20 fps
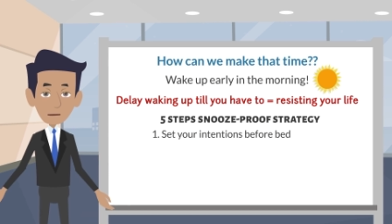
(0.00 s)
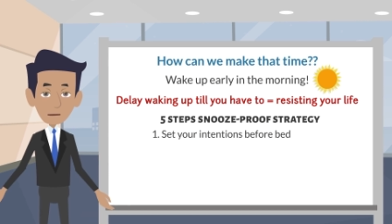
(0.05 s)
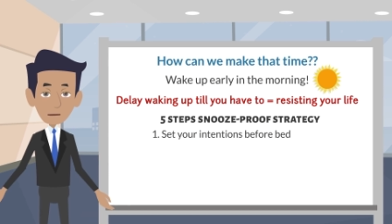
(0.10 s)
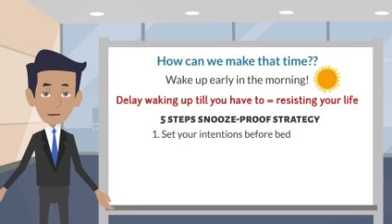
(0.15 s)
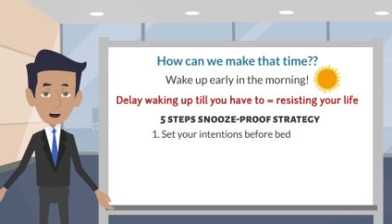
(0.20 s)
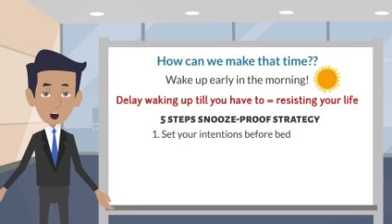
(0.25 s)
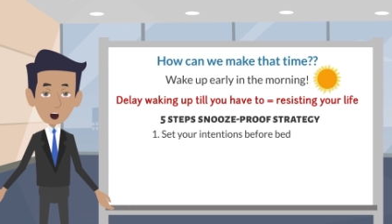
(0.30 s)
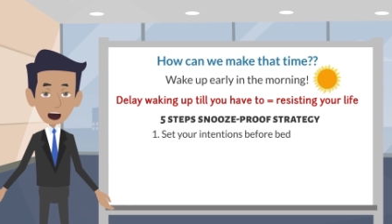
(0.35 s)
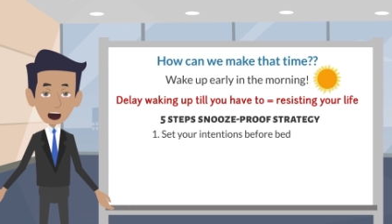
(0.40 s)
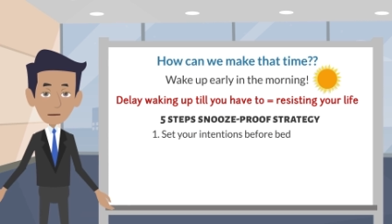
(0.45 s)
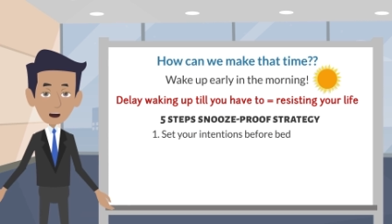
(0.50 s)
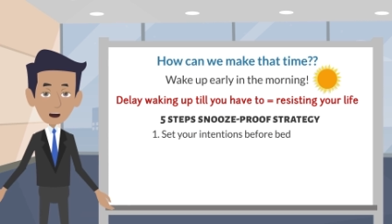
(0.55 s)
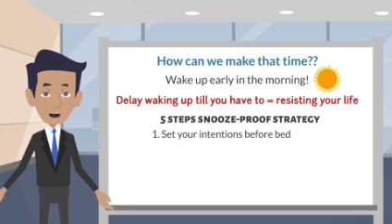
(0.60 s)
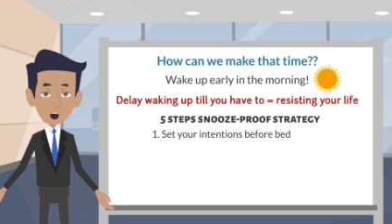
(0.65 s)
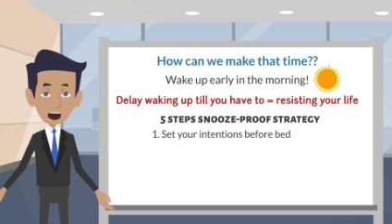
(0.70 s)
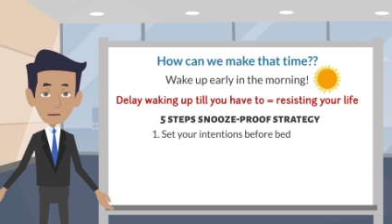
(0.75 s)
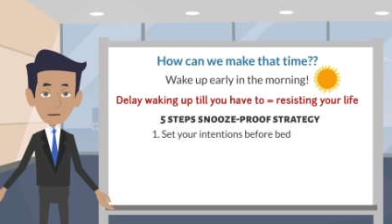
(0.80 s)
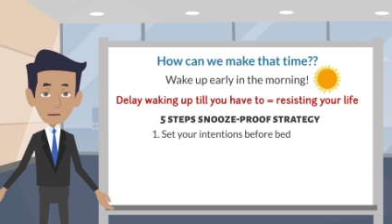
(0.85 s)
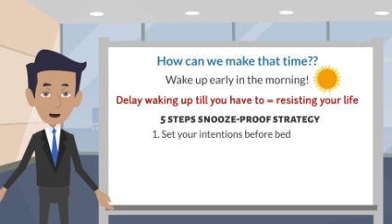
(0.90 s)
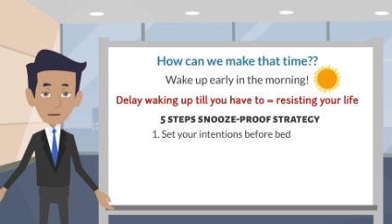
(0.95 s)
thought,
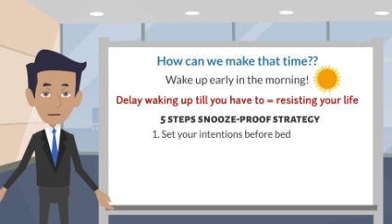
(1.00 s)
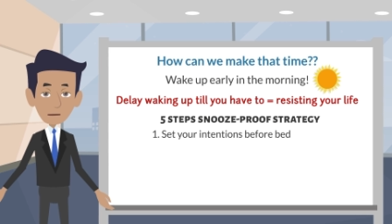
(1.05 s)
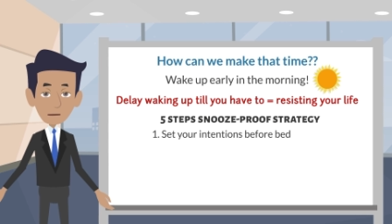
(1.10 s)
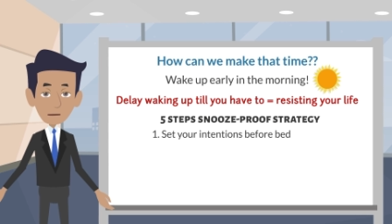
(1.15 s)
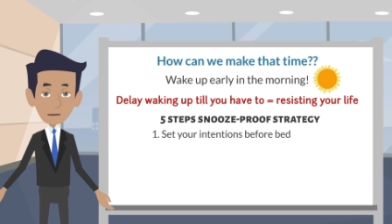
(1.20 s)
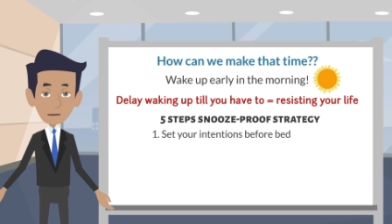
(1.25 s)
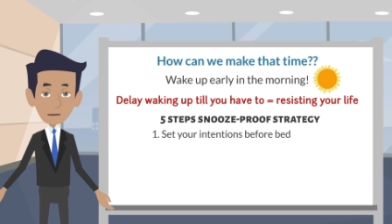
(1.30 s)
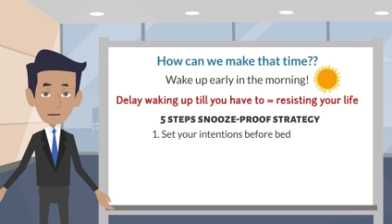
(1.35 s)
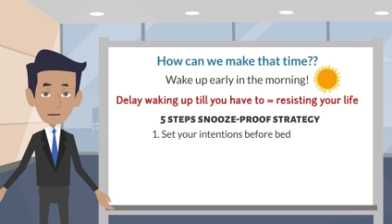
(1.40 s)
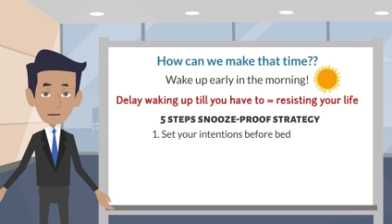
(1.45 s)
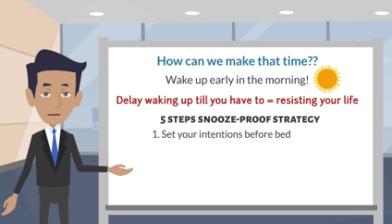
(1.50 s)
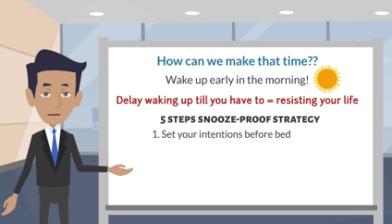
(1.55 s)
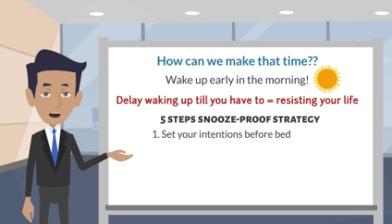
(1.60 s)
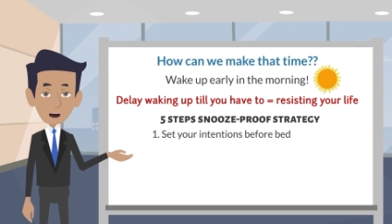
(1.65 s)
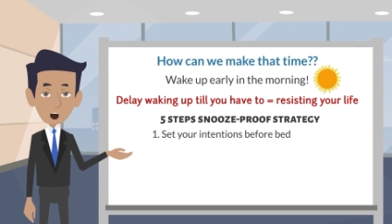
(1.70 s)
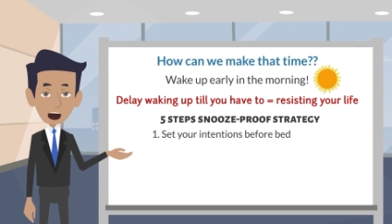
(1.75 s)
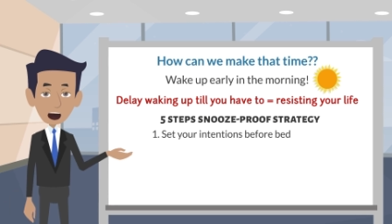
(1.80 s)
right before you went to